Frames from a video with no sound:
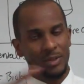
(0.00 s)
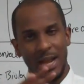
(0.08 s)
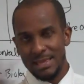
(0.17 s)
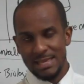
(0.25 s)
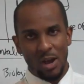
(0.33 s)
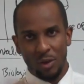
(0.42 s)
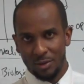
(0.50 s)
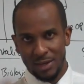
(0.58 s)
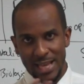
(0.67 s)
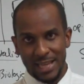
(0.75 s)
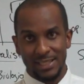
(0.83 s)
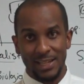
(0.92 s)
not other in
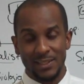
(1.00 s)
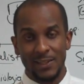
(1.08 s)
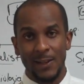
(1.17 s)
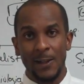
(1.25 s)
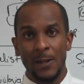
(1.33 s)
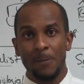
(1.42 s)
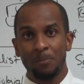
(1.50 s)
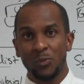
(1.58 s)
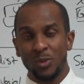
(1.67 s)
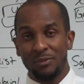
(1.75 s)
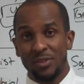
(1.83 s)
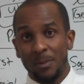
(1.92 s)
that sense.
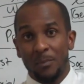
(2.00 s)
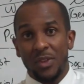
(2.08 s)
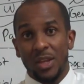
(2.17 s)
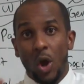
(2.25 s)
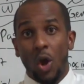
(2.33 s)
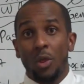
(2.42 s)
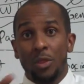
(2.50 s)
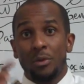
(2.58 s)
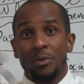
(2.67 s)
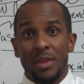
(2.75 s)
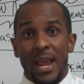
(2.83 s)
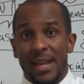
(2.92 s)
You have something
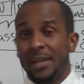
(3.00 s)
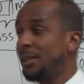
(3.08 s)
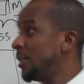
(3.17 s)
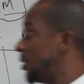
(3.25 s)
other than